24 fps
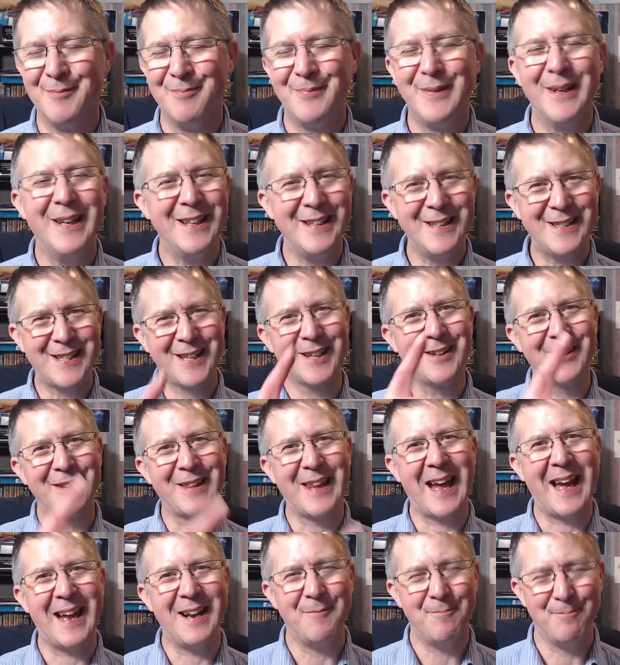But until
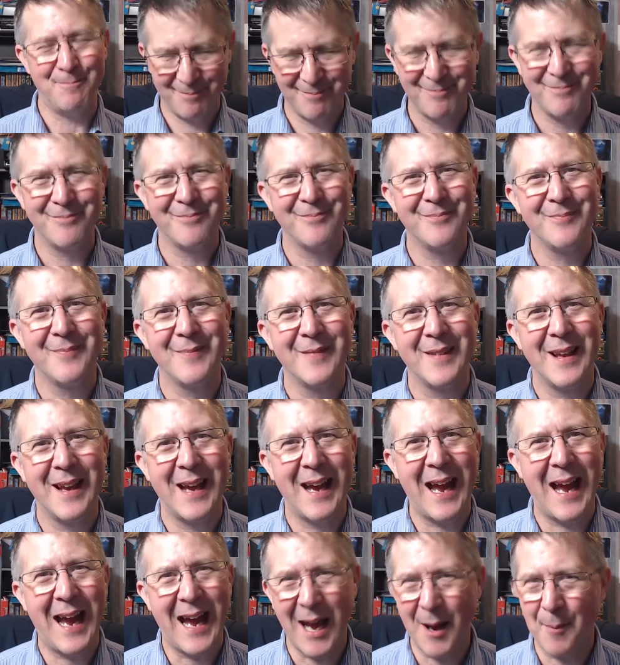then,
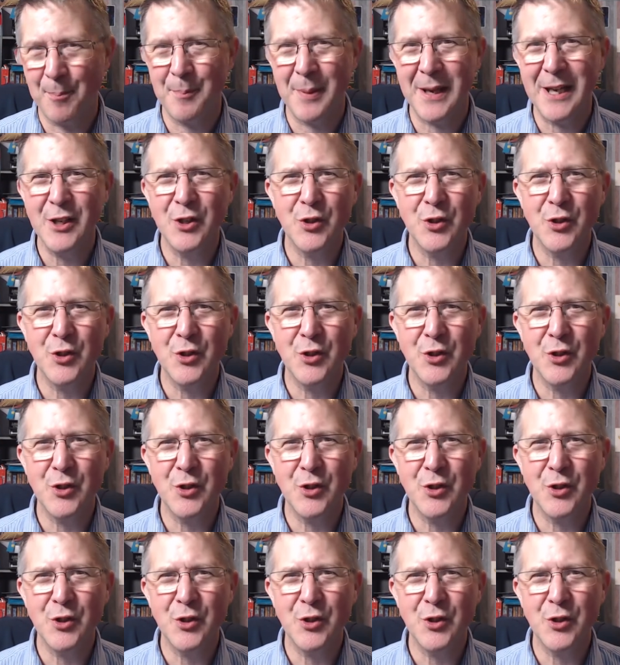happy